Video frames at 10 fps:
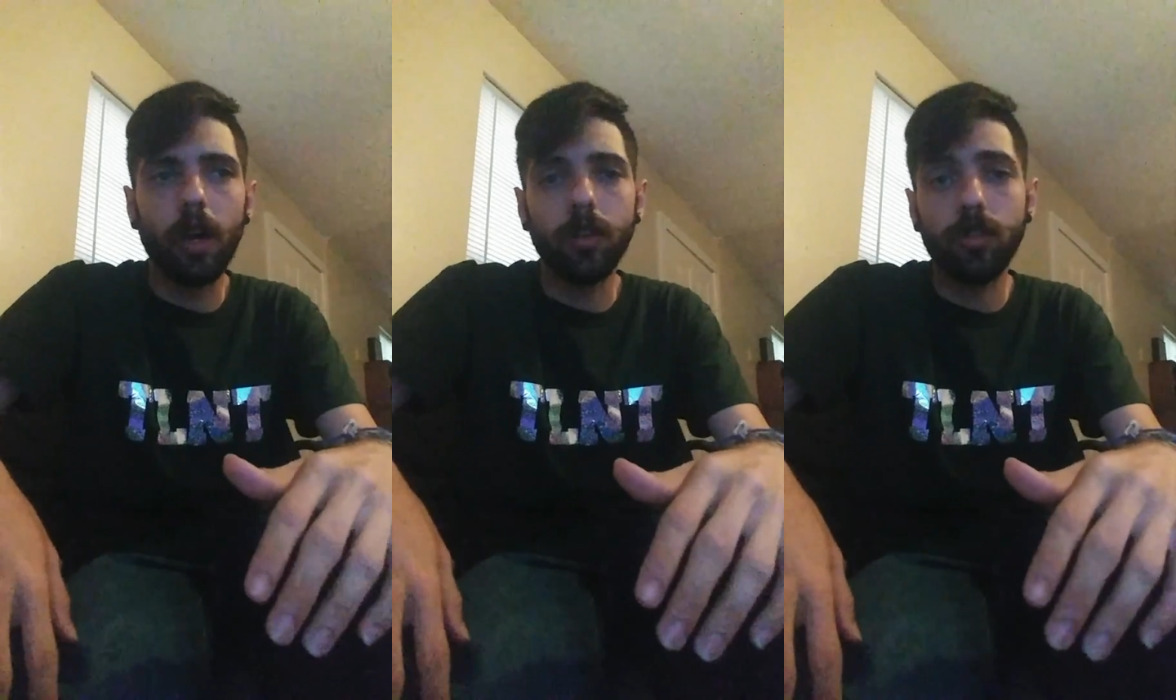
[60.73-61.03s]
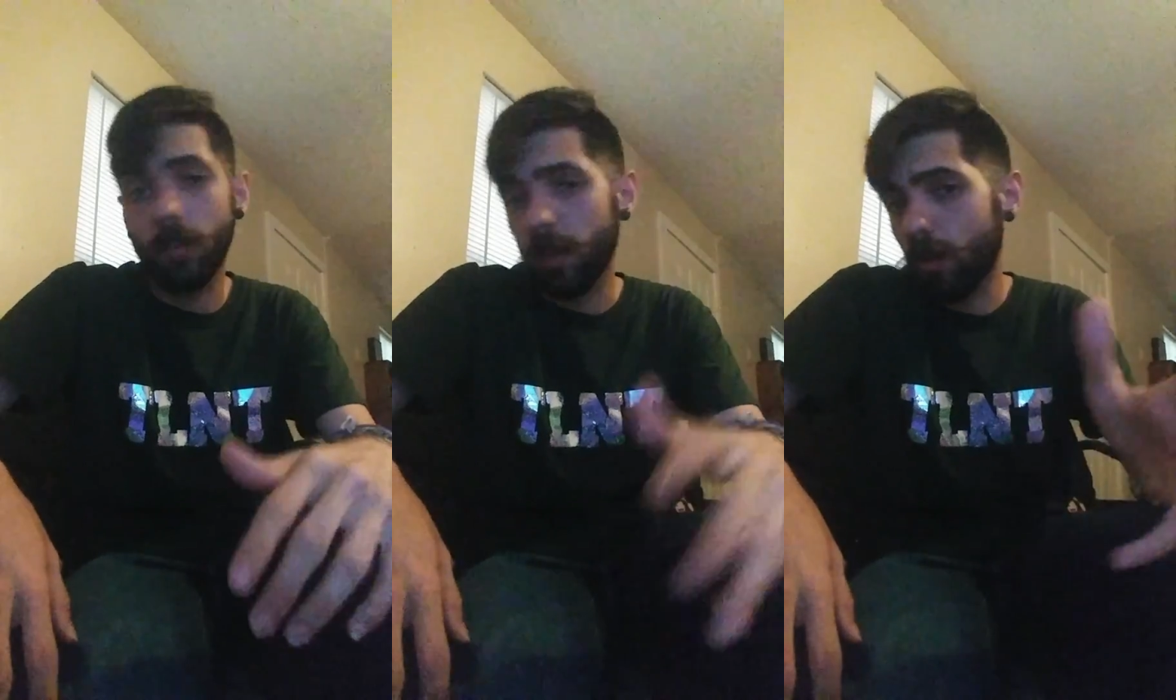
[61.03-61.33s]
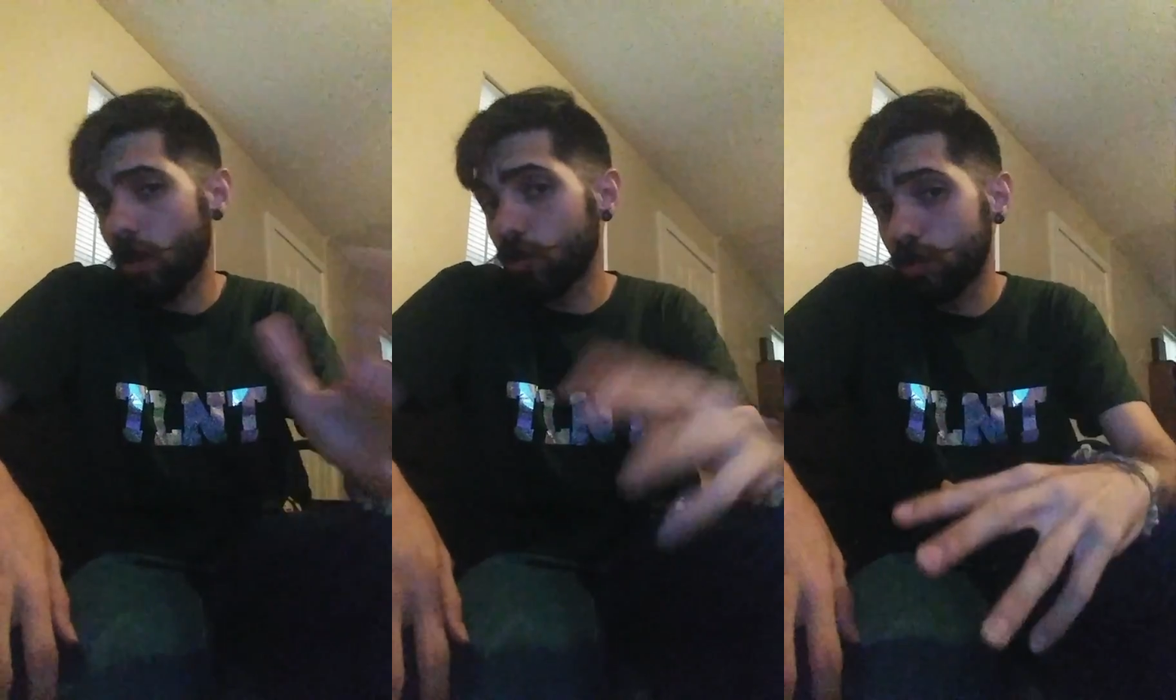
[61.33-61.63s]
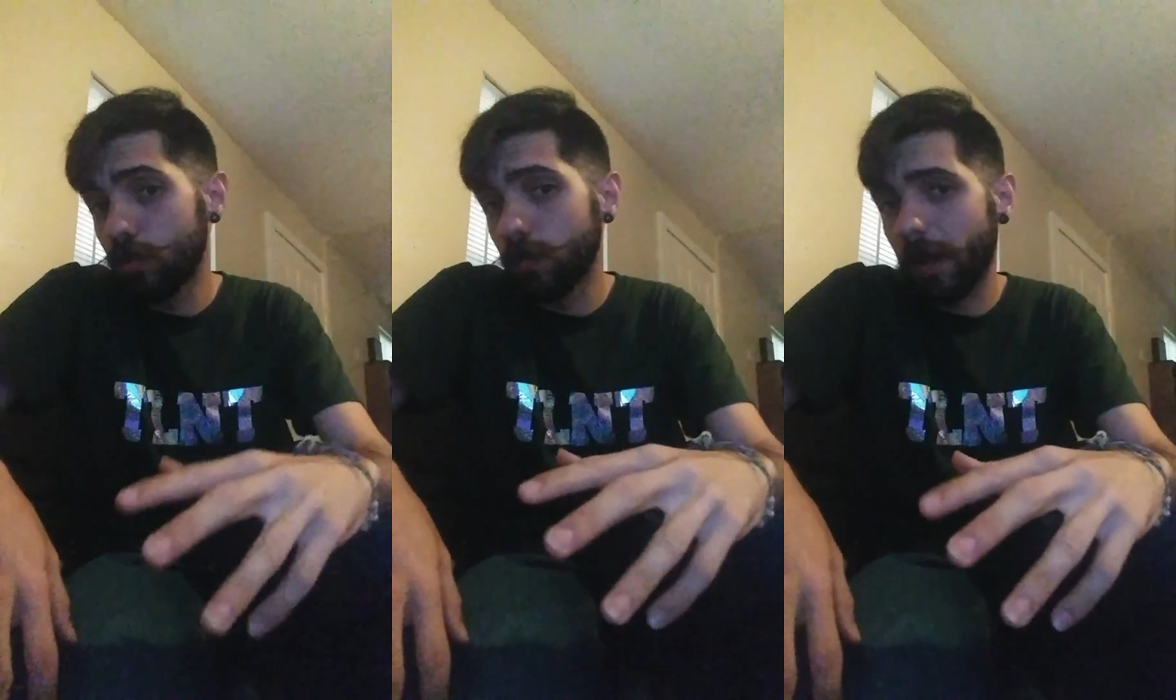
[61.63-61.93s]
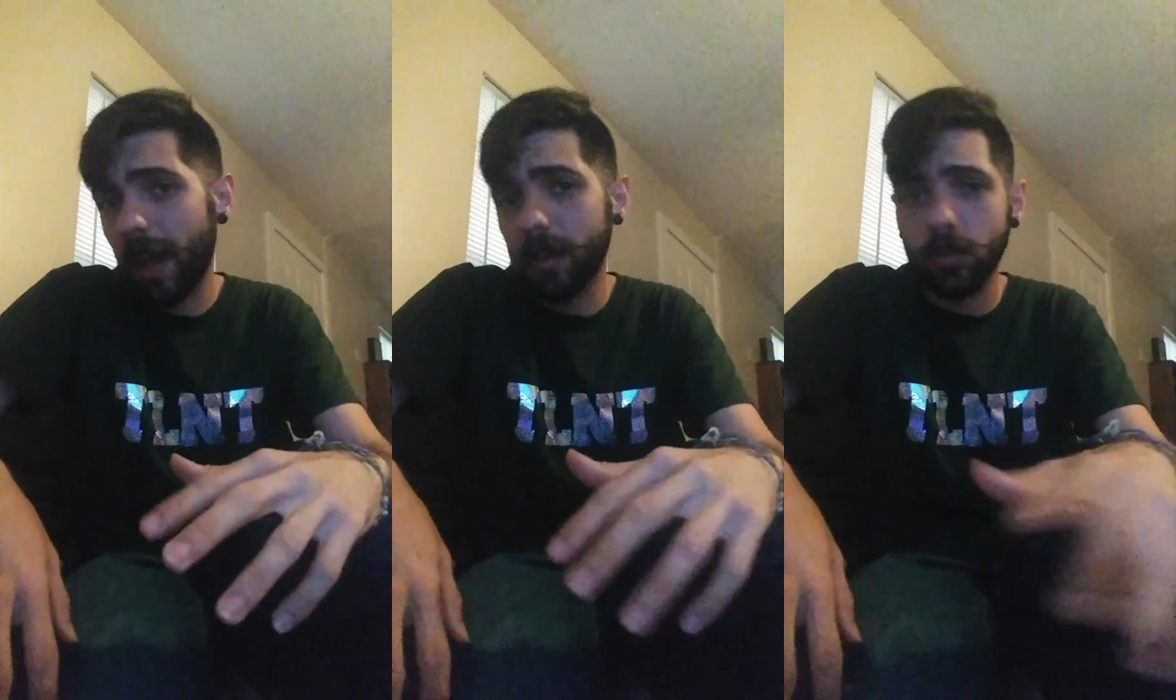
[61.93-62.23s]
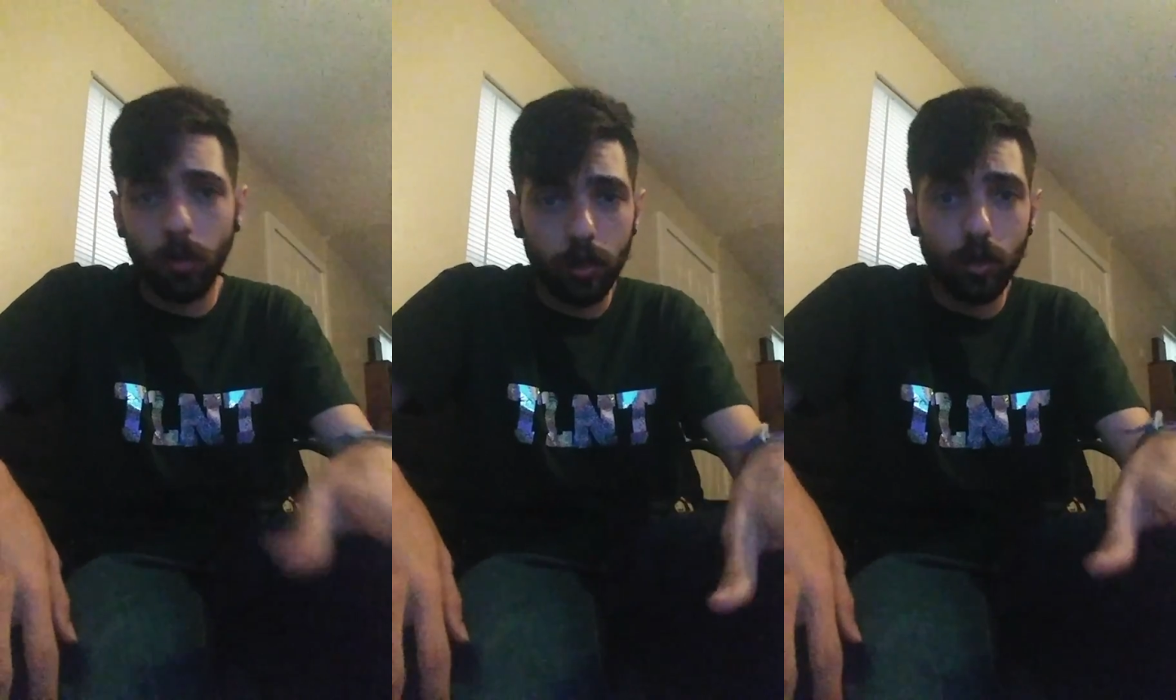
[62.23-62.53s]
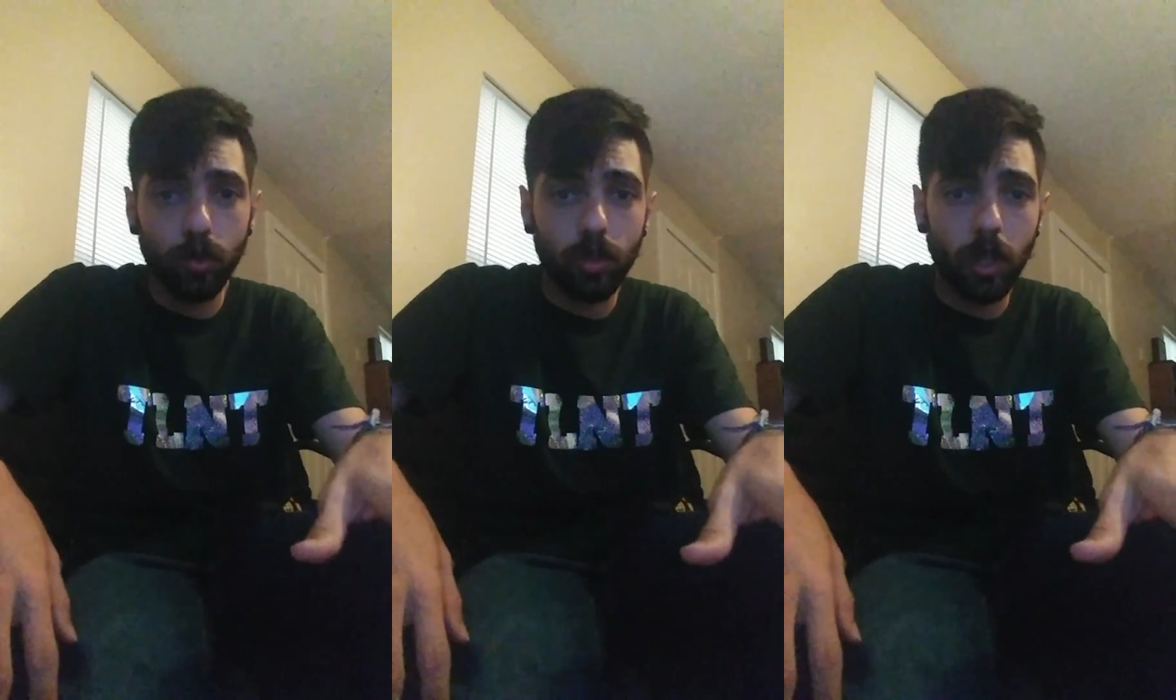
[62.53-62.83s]
so they don't go too fast nor
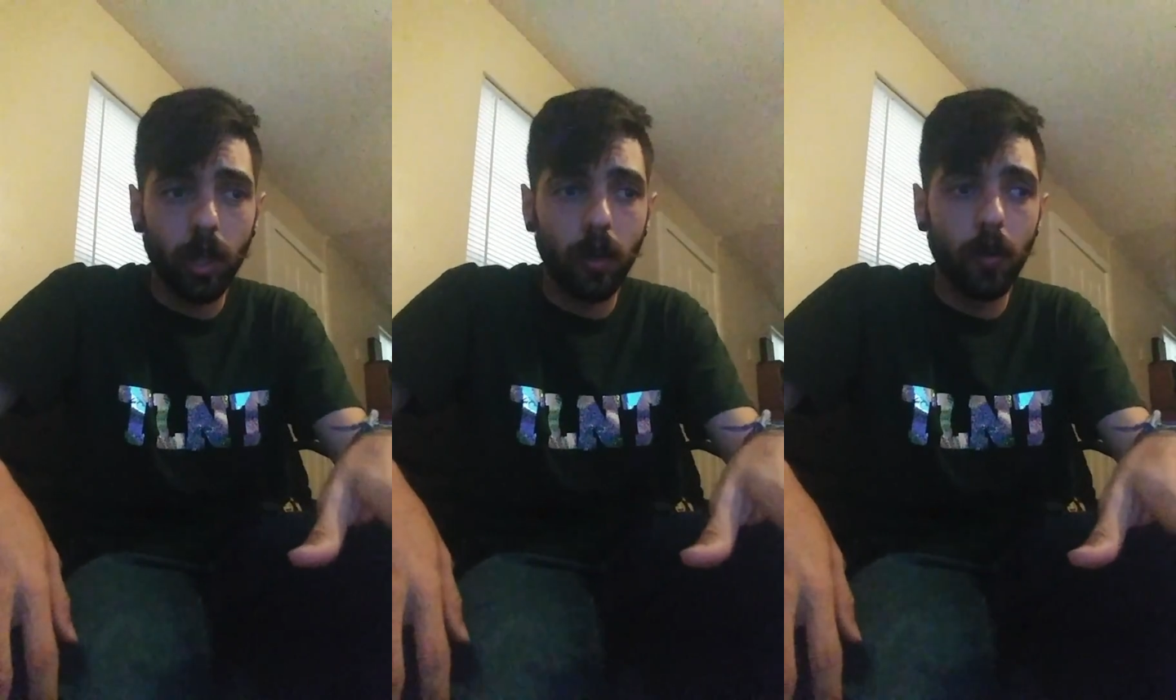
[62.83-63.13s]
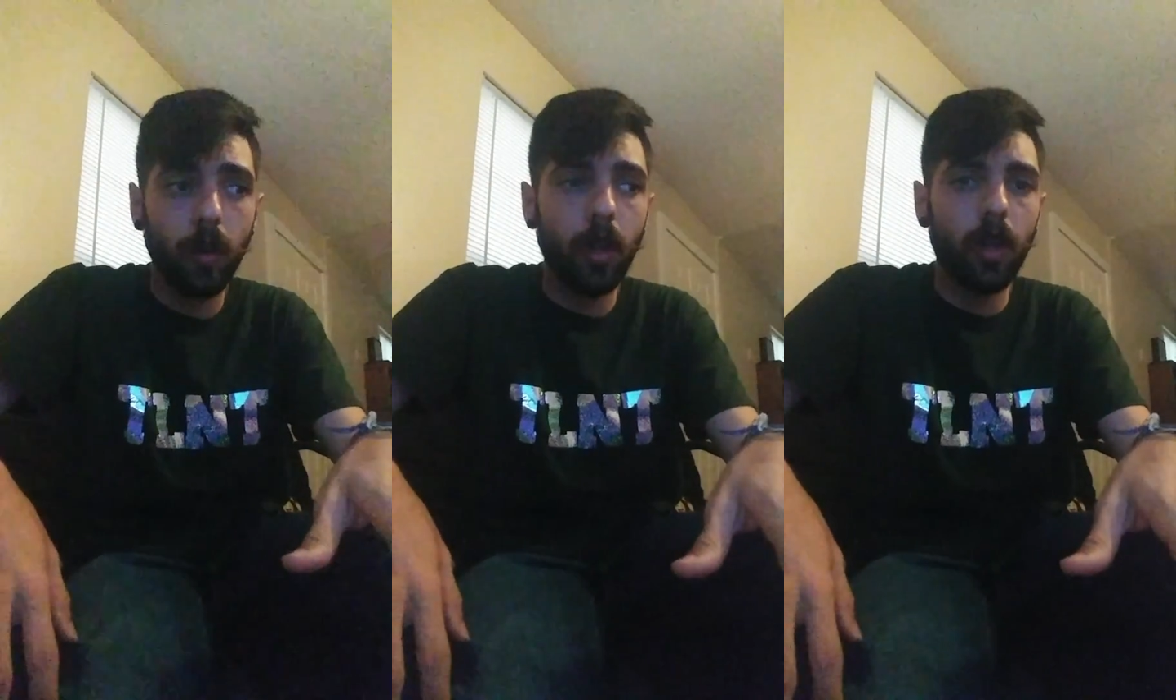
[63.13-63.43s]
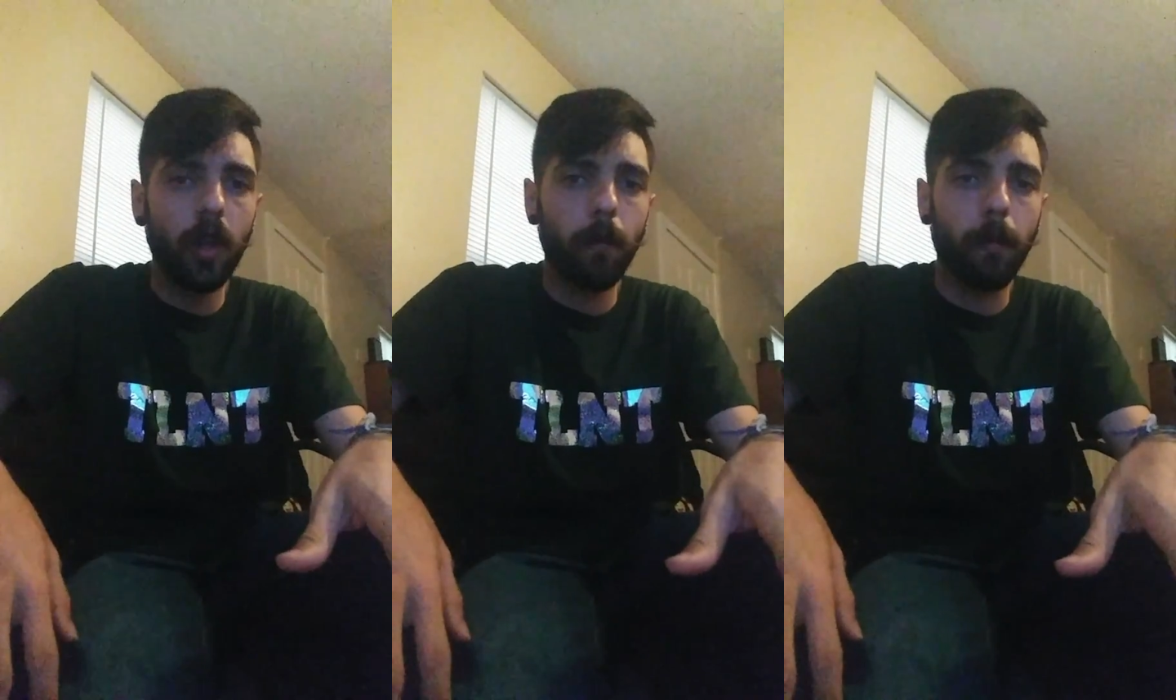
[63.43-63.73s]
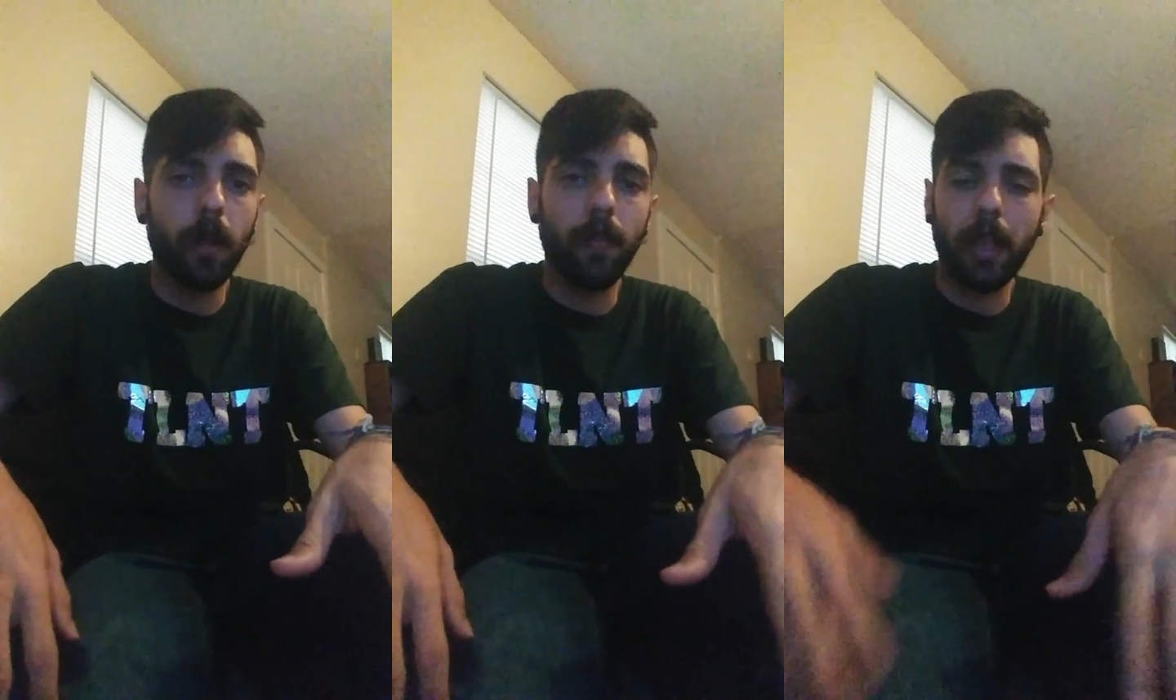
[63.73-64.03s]
too slow, but they